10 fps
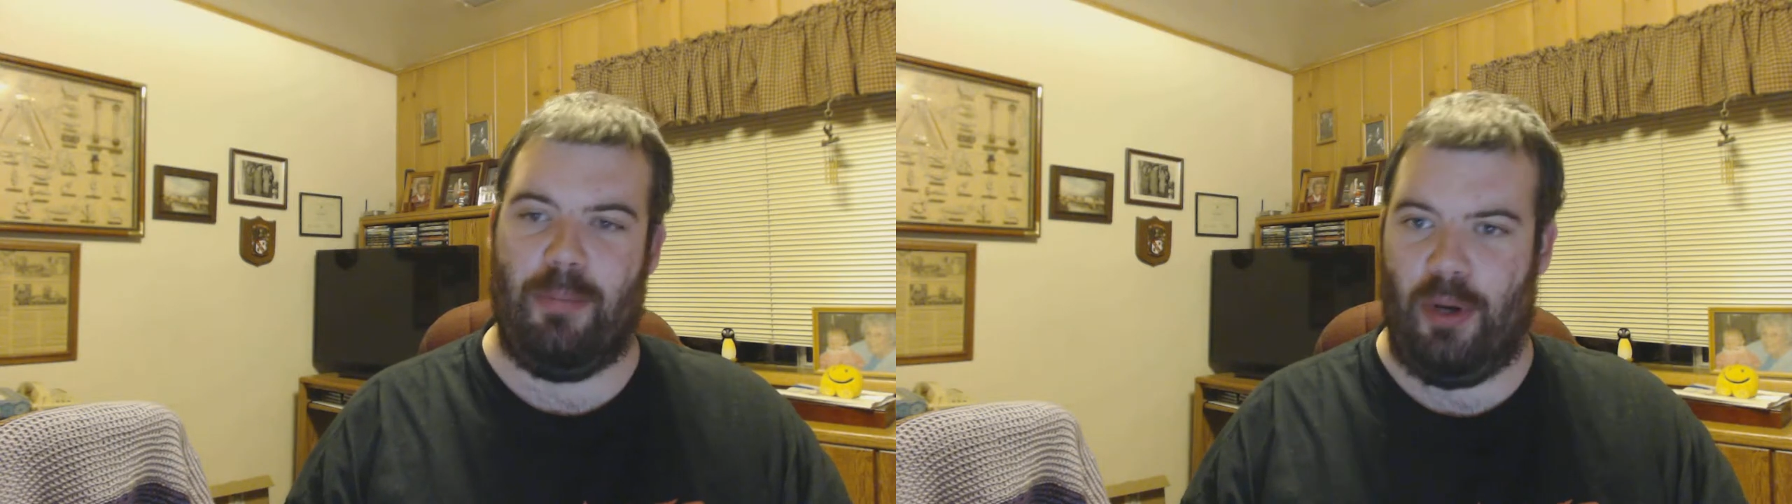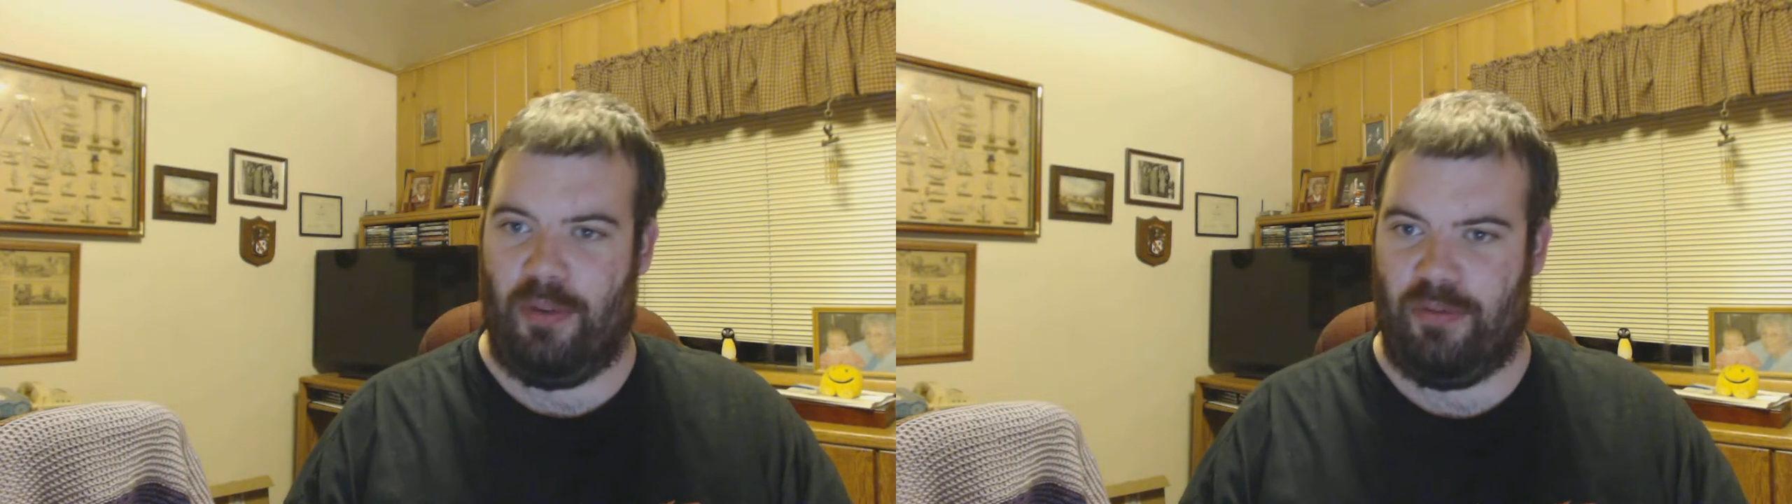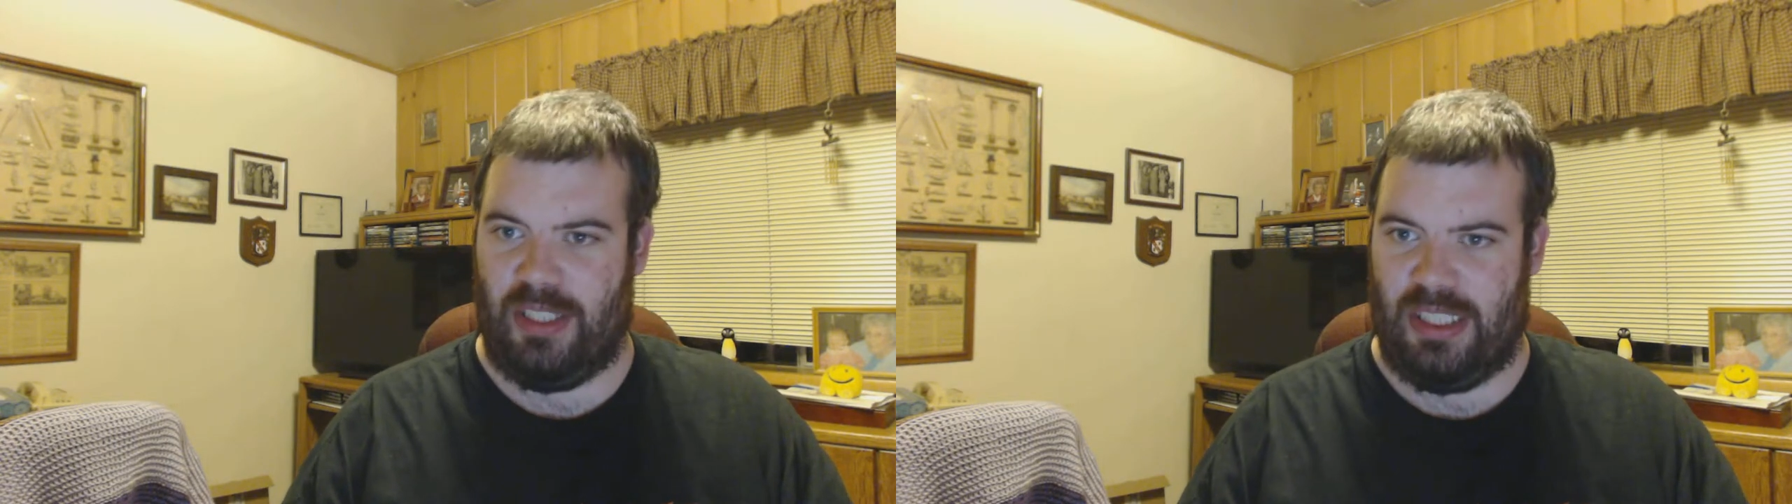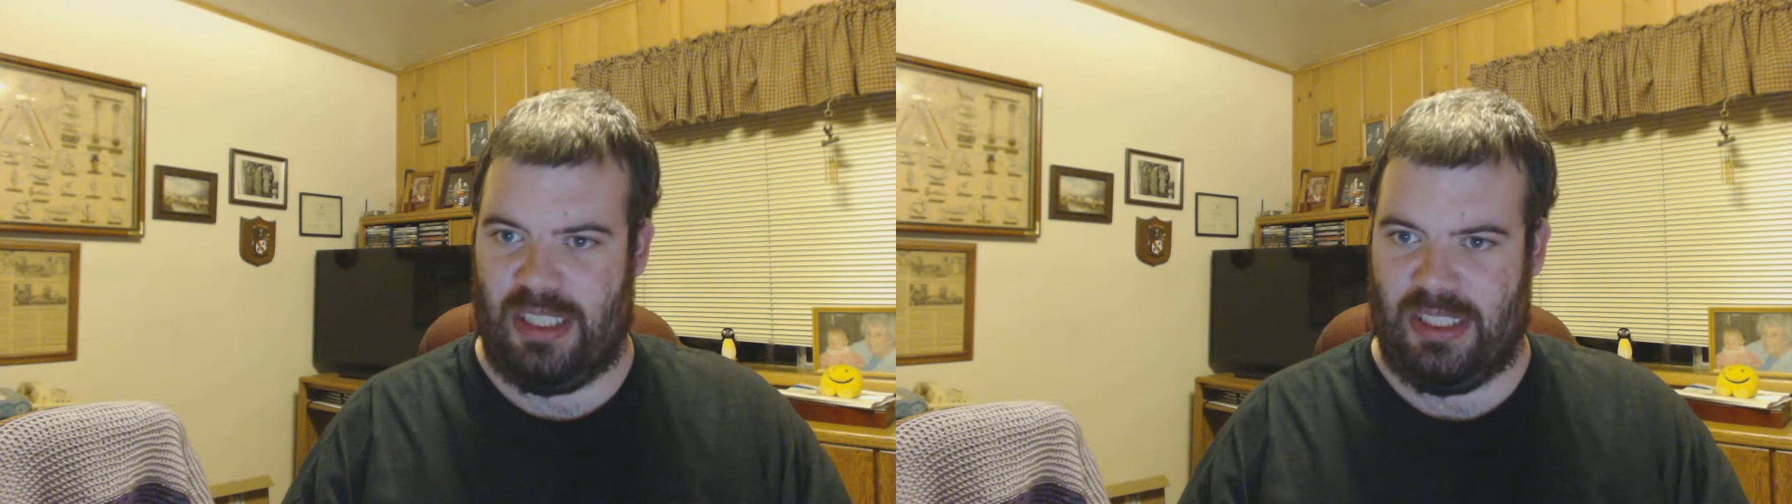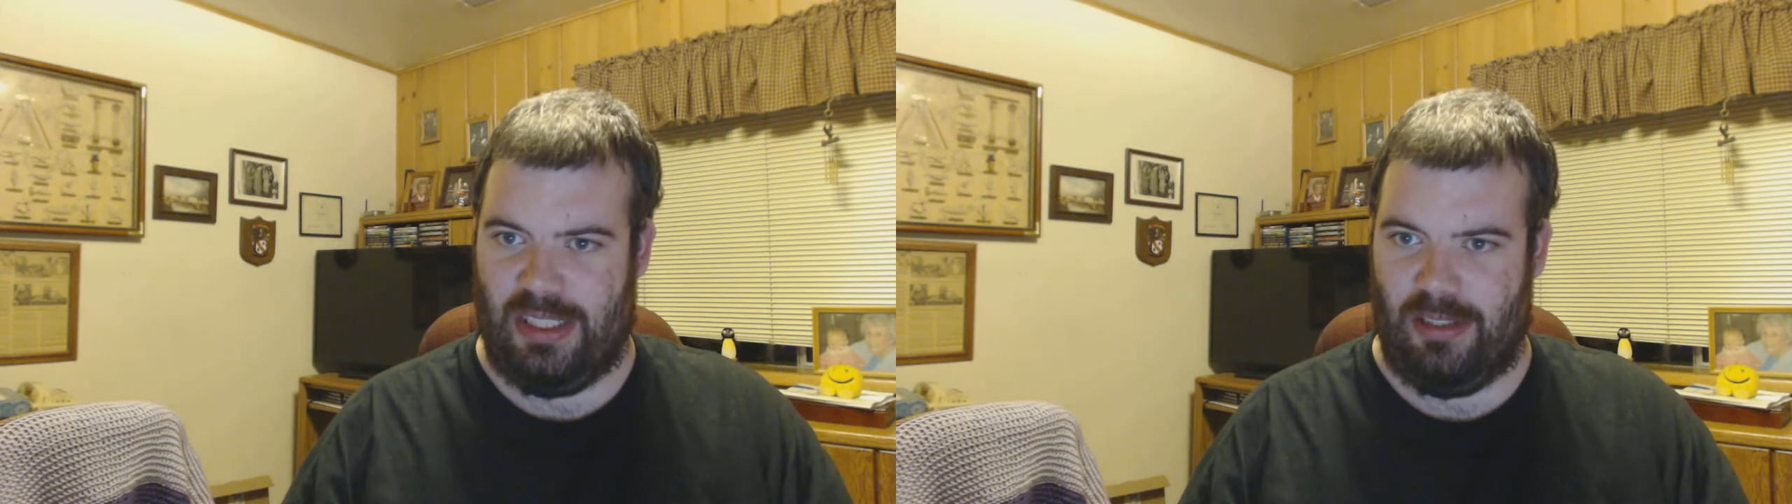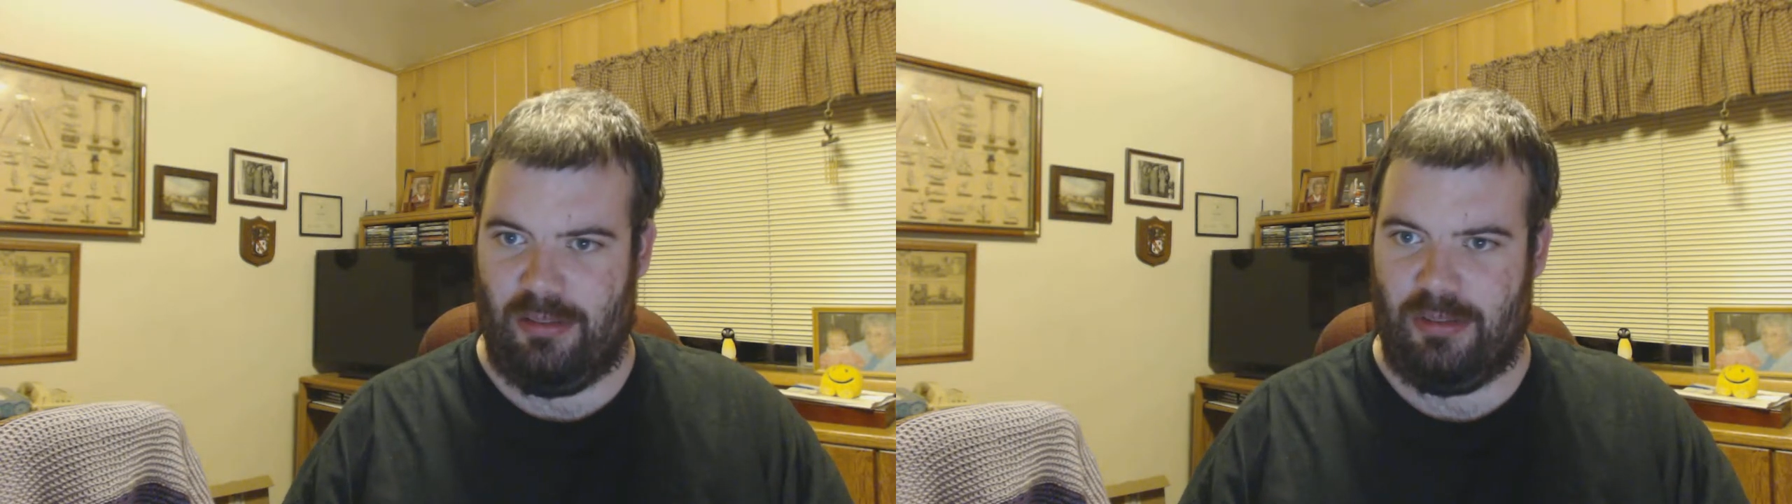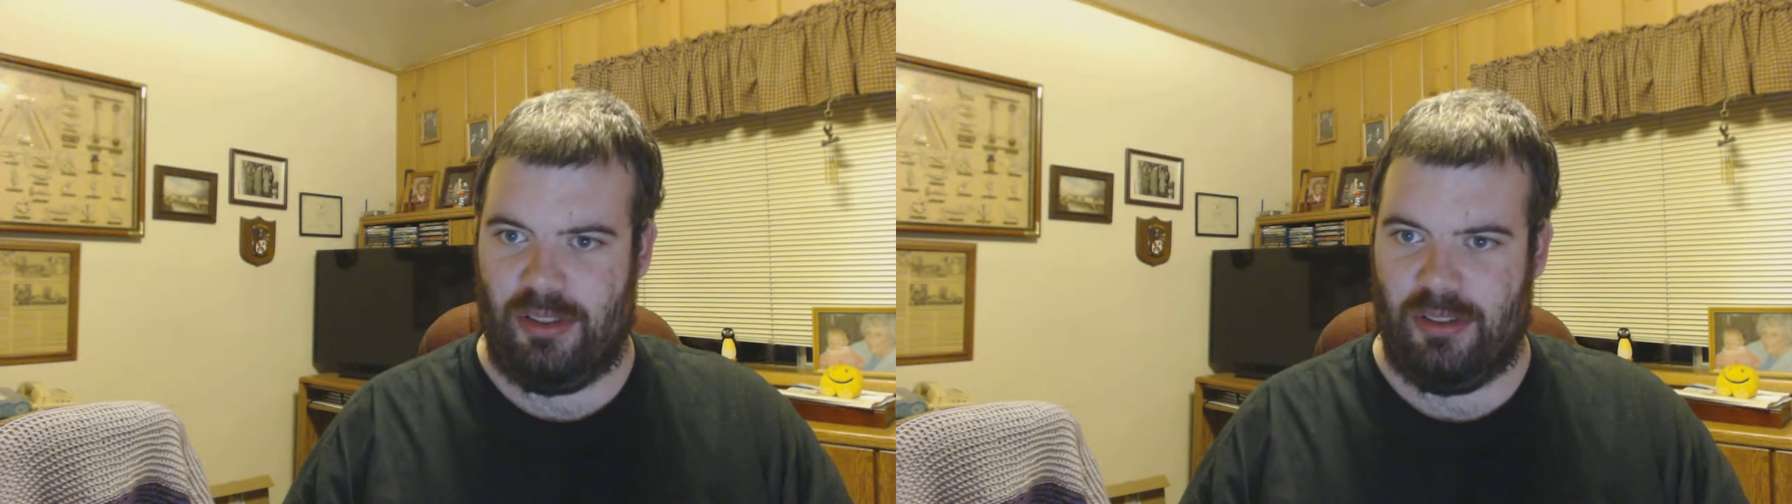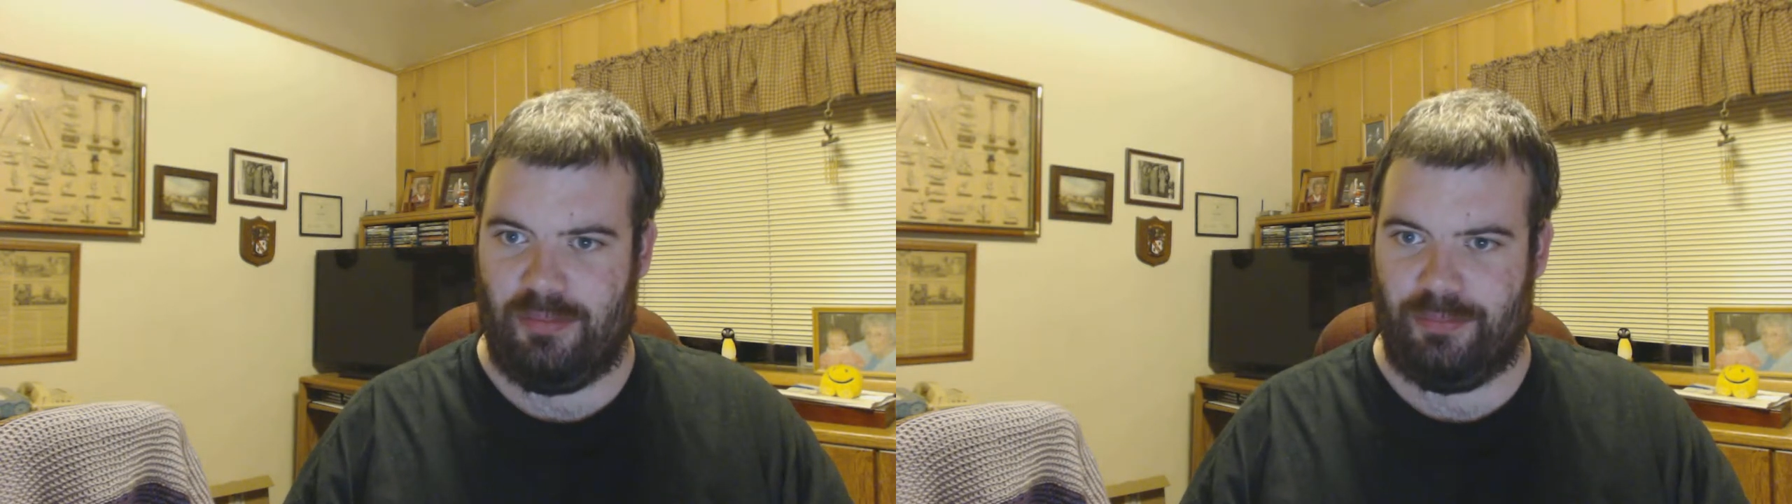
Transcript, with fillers: boyfriend getting killed.